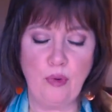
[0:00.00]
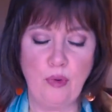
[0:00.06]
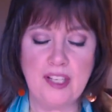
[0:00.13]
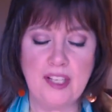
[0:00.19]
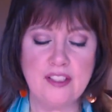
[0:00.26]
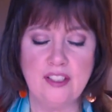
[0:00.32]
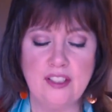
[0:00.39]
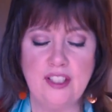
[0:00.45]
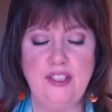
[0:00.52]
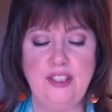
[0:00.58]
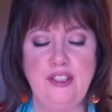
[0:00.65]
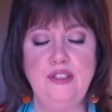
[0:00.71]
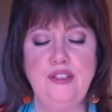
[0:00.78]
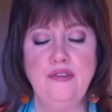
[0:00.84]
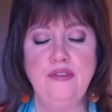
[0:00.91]
what it's going to
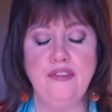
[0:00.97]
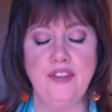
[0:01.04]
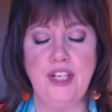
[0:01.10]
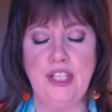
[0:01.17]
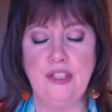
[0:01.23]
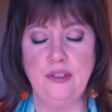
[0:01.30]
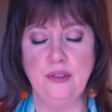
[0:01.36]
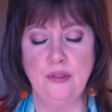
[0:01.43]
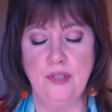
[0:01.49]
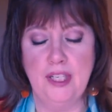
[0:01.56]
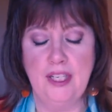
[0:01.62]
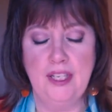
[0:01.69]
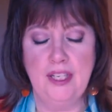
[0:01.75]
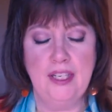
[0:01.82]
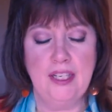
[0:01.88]
do for you
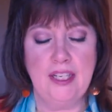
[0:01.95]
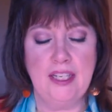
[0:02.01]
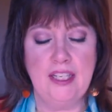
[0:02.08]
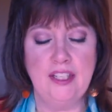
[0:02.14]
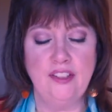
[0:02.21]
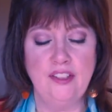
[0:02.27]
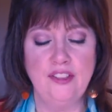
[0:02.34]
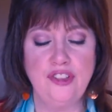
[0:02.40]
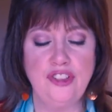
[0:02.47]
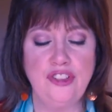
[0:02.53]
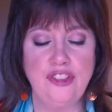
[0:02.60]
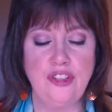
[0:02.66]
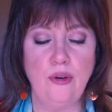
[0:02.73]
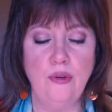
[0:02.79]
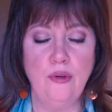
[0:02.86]
is
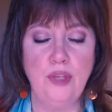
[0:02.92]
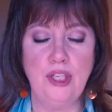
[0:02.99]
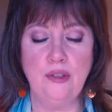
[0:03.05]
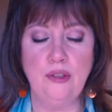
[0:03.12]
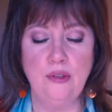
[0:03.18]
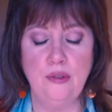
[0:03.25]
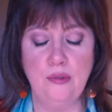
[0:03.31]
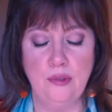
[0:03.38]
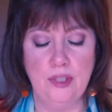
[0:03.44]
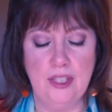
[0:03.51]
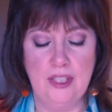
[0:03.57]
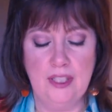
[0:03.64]
show you